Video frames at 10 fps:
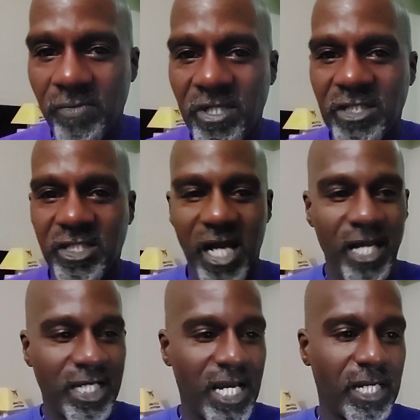but it's
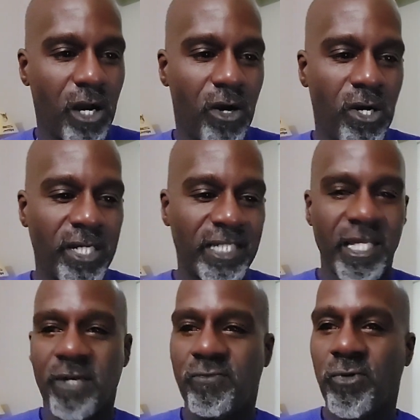kind of hard, I
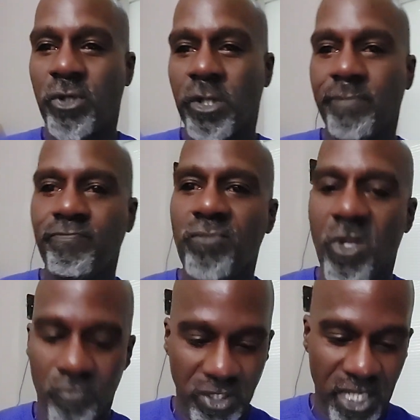think, for
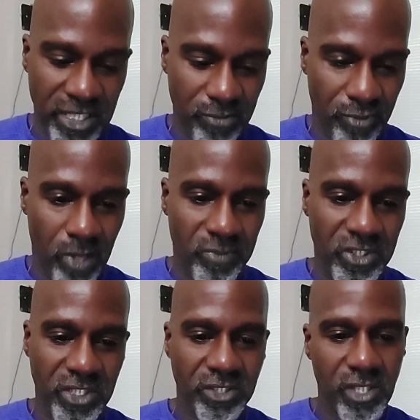protection
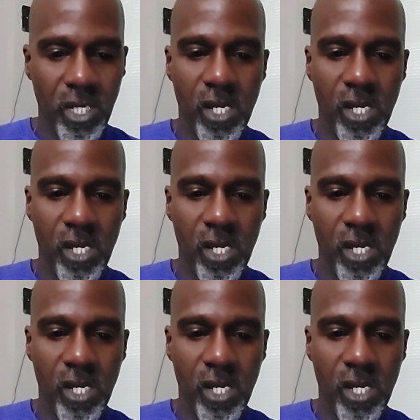purposes.